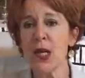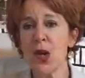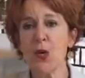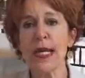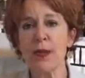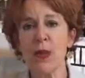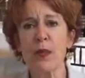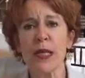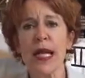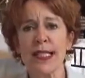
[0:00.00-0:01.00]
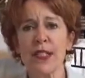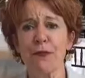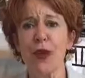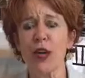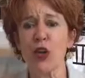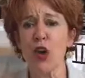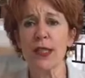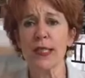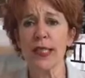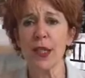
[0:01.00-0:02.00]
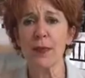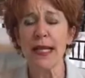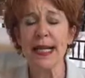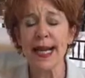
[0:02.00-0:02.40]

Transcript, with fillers: we, we would like to defray our cost a little bit.